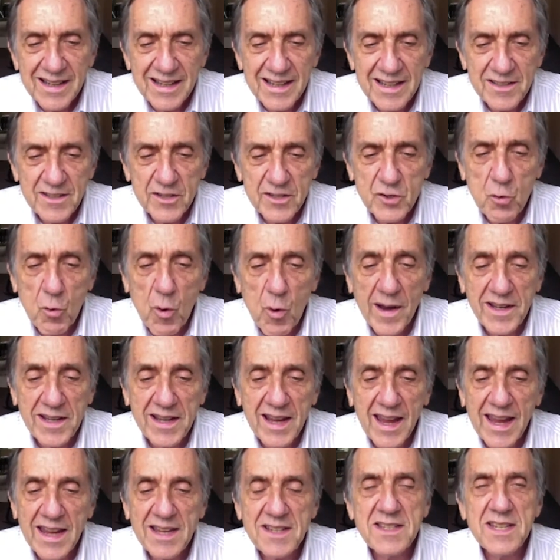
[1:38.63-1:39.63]
in the
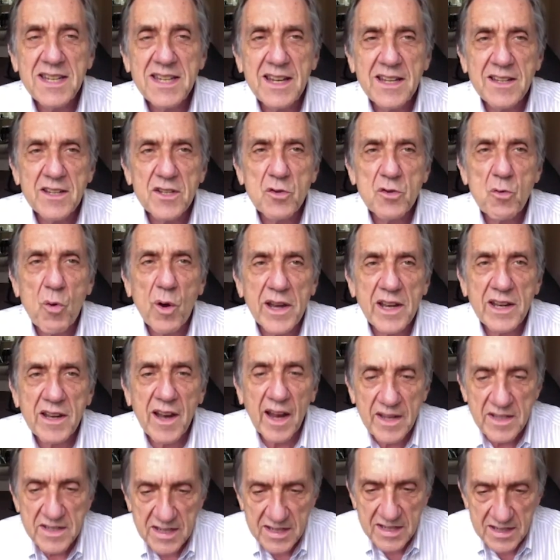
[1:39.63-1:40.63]
2018 and
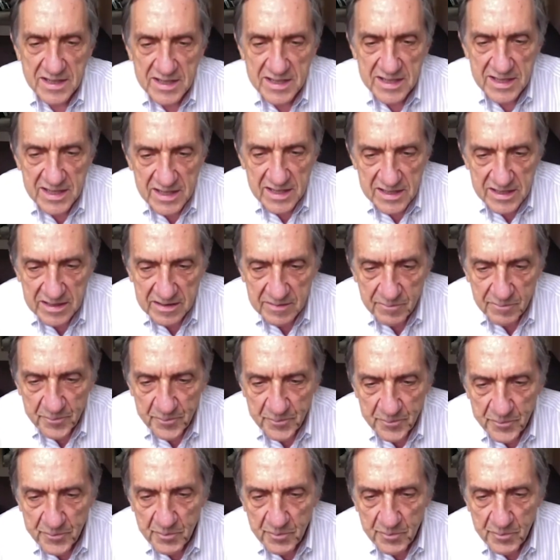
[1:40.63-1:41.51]
2019 season.